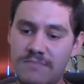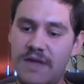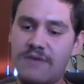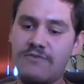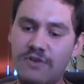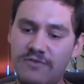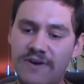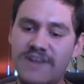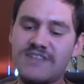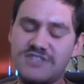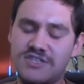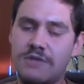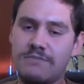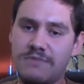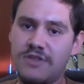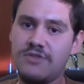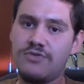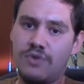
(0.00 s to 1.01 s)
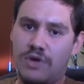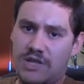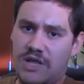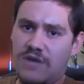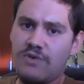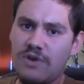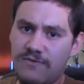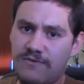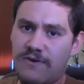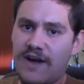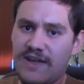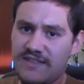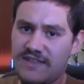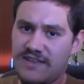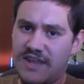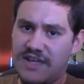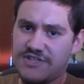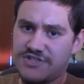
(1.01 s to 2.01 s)
I will find something to it. I will find
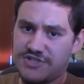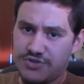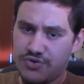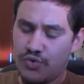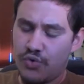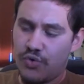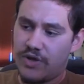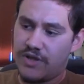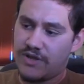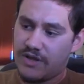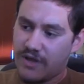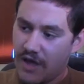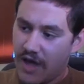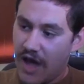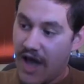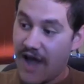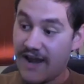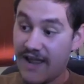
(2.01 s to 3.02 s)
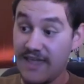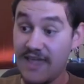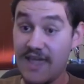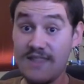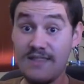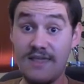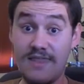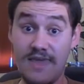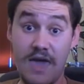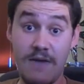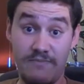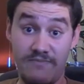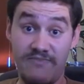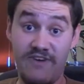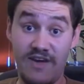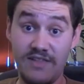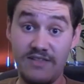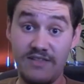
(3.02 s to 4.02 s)
an edge to it. And I ended up
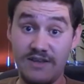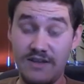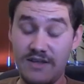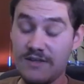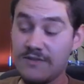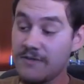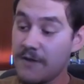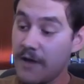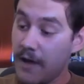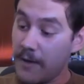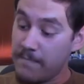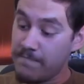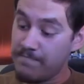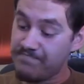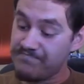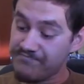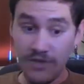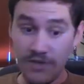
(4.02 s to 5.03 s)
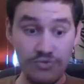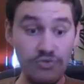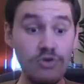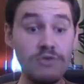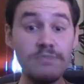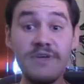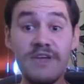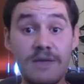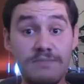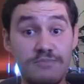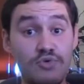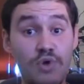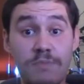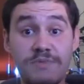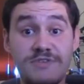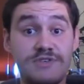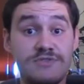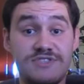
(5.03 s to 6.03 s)
finding it. It took me up to
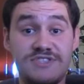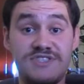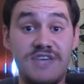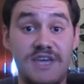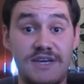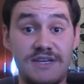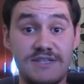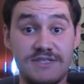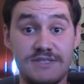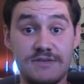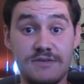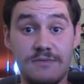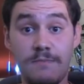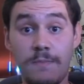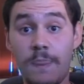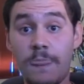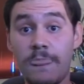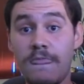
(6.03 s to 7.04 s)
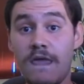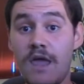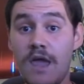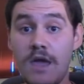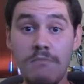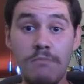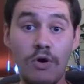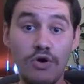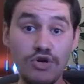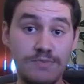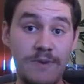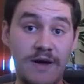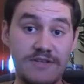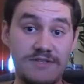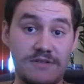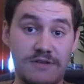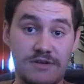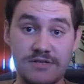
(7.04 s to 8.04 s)
episode 6,
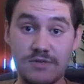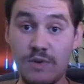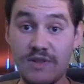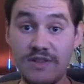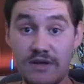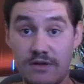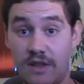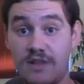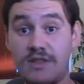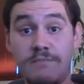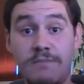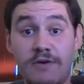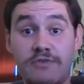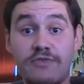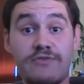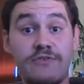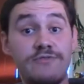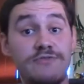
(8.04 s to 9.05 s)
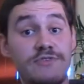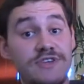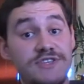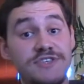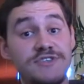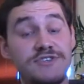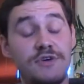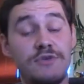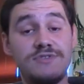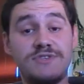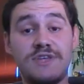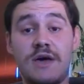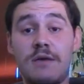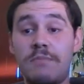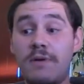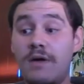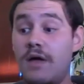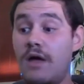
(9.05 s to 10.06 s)
Ghostbusters, when the great and powerful Trixie shows
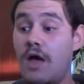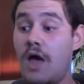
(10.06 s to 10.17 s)
up.